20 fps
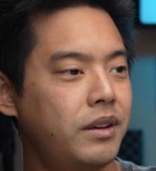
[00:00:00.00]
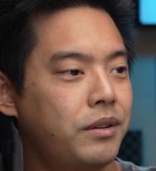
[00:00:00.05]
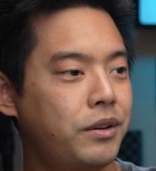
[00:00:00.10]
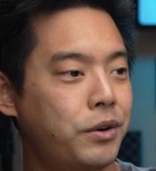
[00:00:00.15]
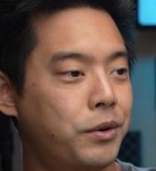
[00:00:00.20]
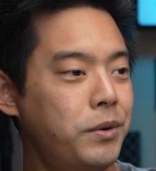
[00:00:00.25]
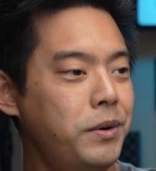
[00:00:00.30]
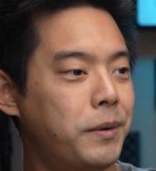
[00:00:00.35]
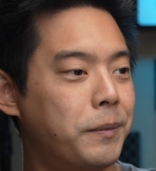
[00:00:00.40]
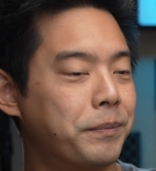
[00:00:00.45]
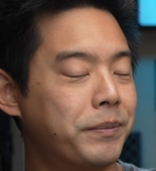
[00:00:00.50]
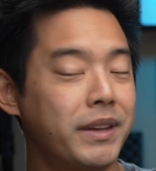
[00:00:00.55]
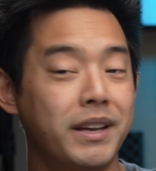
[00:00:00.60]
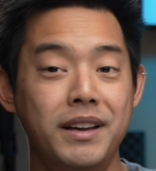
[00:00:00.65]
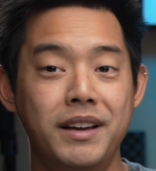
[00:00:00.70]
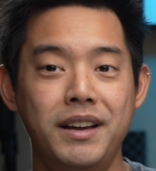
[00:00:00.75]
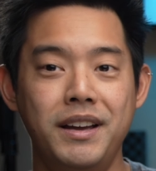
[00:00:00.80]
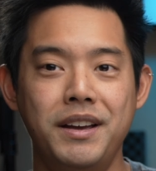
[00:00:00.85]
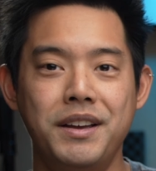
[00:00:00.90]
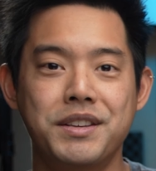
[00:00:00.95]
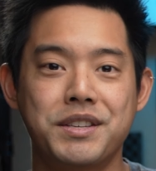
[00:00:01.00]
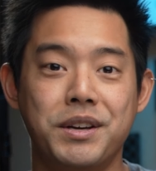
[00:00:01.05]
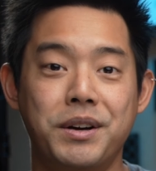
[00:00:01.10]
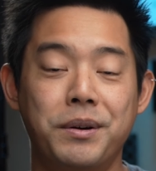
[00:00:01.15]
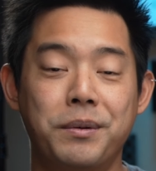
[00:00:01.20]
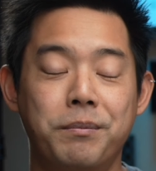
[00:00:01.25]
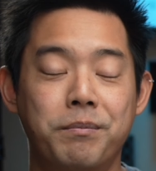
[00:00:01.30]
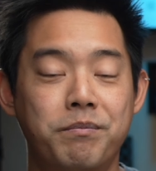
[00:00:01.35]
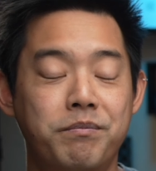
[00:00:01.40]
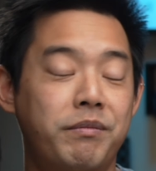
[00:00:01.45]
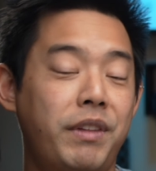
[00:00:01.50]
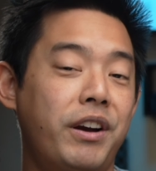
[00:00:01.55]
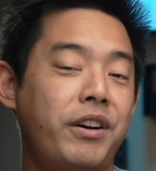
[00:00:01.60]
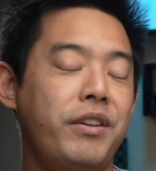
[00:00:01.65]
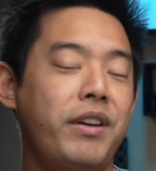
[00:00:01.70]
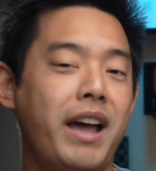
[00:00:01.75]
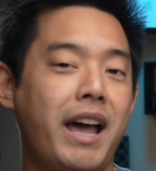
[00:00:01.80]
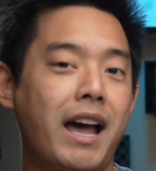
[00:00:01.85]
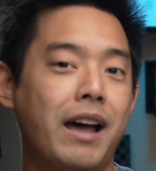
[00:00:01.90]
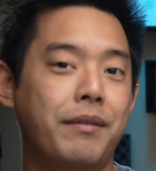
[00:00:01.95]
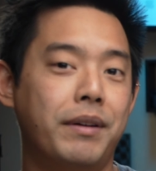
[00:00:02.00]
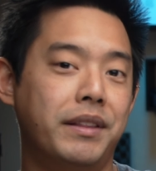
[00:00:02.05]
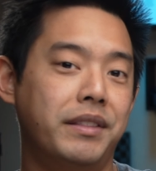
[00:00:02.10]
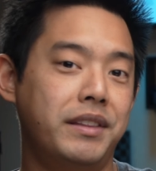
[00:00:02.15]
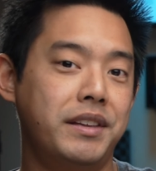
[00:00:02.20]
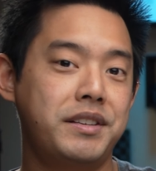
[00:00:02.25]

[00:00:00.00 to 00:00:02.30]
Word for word: Cool. So there you have it.